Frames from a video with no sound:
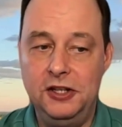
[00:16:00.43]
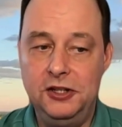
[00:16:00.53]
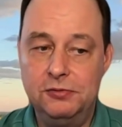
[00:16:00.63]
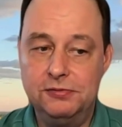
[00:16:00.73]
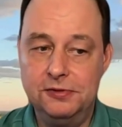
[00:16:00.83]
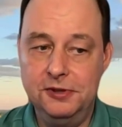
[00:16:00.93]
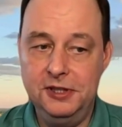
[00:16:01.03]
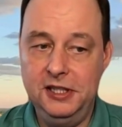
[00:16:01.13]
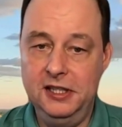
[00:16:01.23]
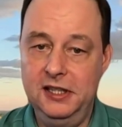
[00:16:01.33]
you
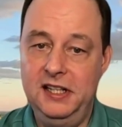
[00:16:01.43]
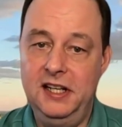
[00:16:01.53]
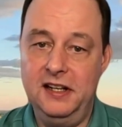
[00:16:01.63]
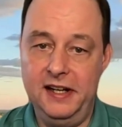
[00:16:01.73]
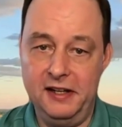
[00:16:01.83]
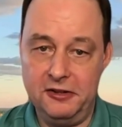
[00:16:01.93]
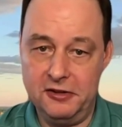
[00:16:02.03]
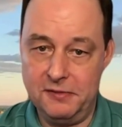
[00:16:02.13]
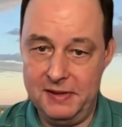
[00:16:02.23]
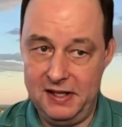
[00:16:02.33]
really need an
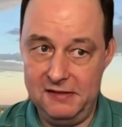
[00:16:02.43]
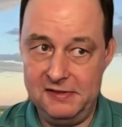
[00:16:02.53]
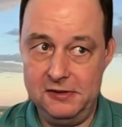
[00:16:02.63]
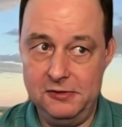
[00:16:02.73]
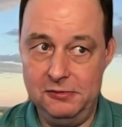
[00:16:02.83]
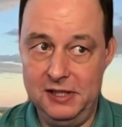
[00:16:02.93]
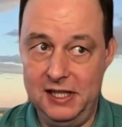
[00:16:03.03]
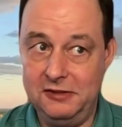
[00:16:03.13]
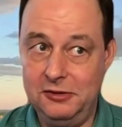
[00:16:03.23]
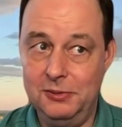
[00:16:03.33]
algorithm that gives you
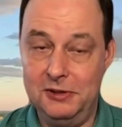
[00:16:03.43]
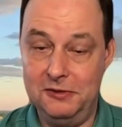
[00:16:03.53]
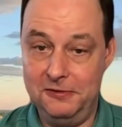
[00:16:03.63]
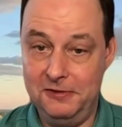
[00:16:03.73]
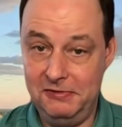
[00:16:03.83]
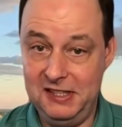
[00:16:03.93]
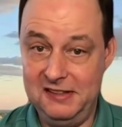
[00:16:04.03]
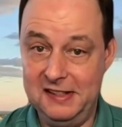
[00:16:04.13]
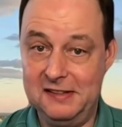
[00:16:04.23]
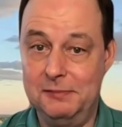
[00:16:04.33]
not
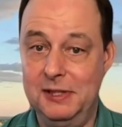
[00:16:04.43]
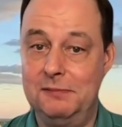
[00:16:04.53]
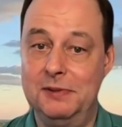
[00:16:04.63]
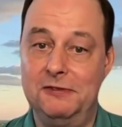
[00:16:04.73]
256 bit,